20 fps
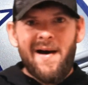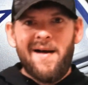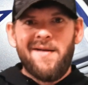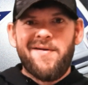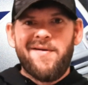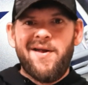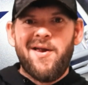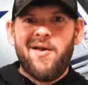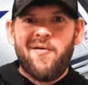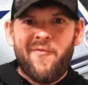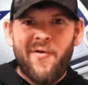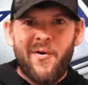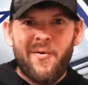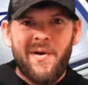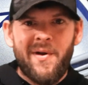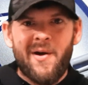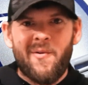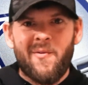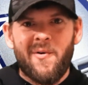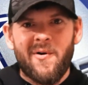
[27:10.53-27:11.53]
the NFL
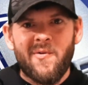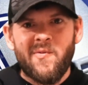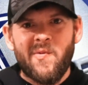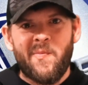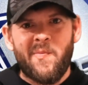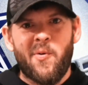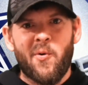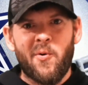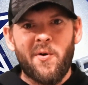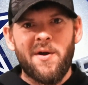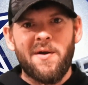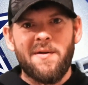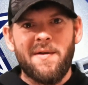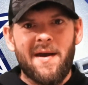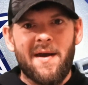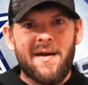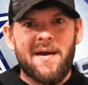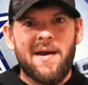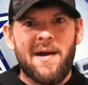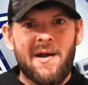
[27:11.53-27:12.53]
Network reporting
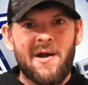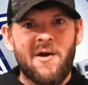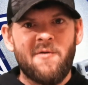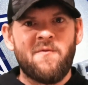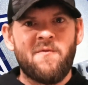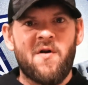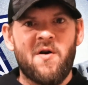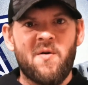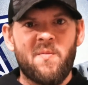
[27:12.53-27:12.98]
that kind of